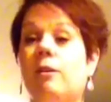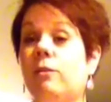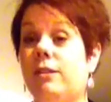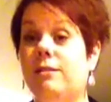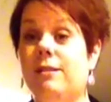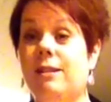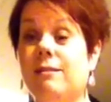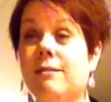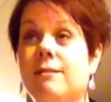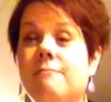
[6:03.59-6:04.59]
own
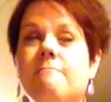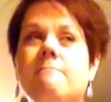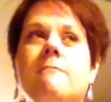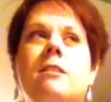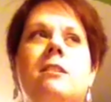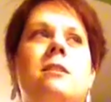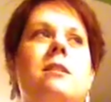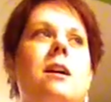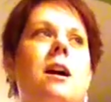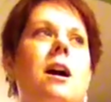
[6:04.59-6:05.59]
instincts,
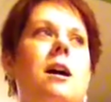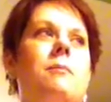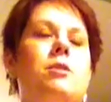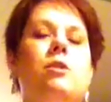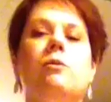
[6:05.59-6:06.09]
to